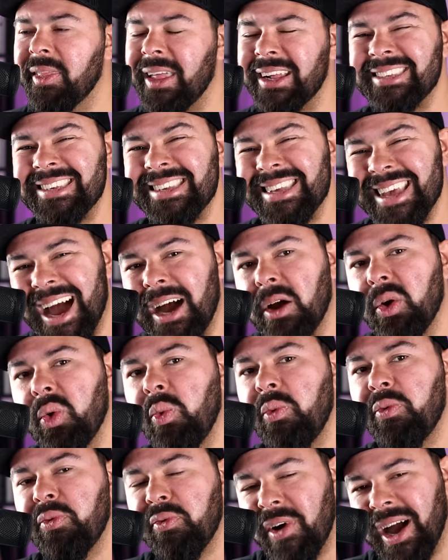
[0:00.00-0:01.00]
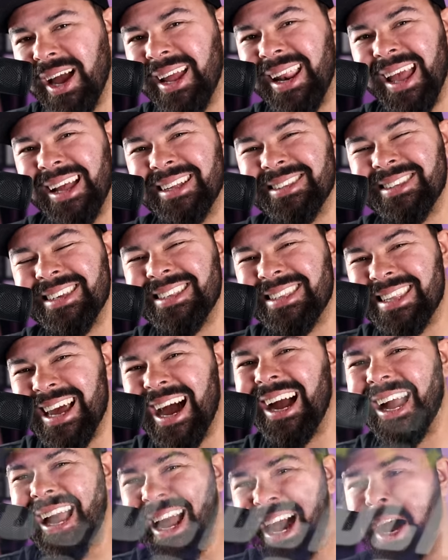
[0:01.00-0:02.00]
That's
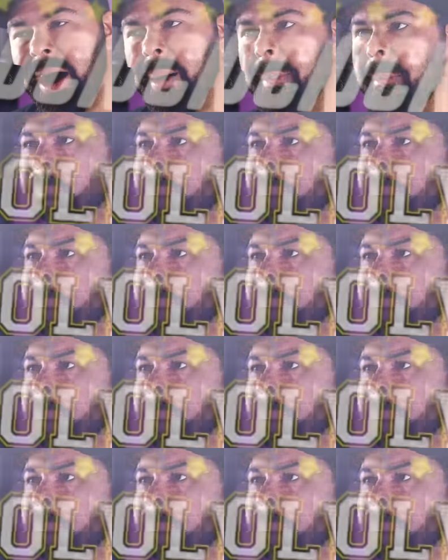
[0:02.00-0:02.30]
yahoofinance.com.